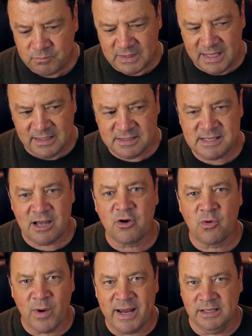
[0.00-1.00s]
And they
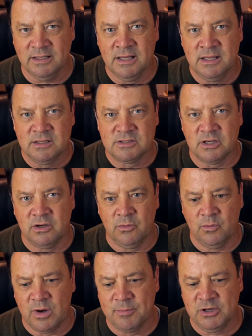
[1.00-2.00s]
sound great. So
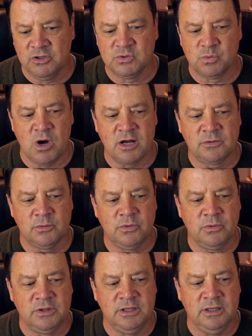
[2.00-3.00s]
what I'm going to do is walk
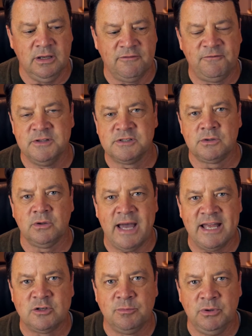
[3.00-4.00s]
through the physical
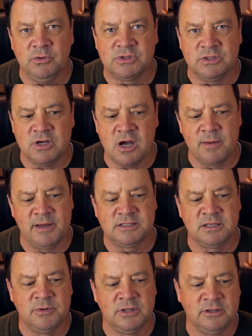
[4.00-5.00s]
attributes and talk about
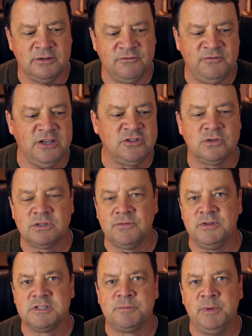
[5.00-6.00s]
some of the features
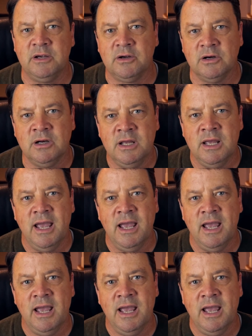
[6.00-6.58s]
of this speaker.